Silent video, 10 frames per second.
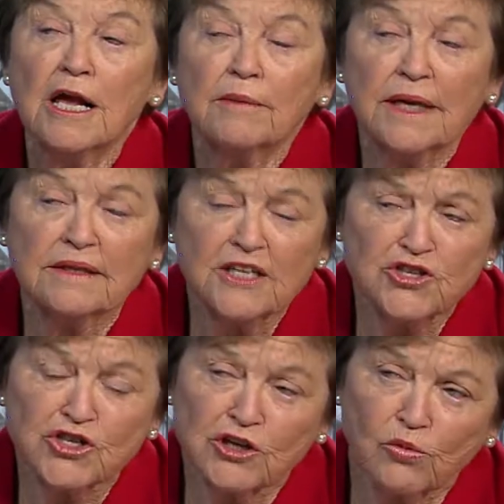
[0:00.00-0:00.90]
And
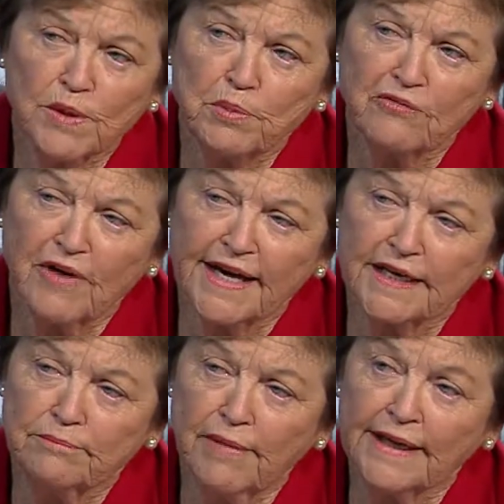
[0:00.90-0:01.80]
this year we
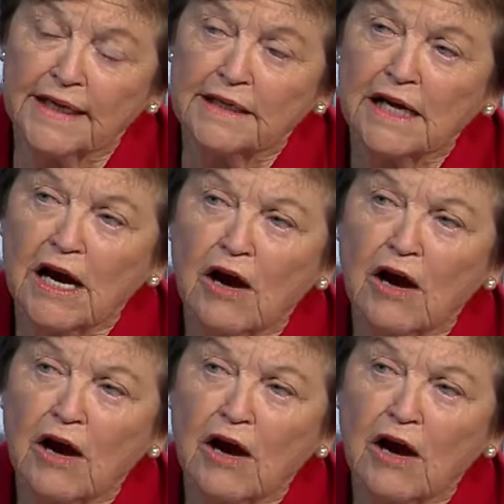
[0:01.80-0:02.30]
provided money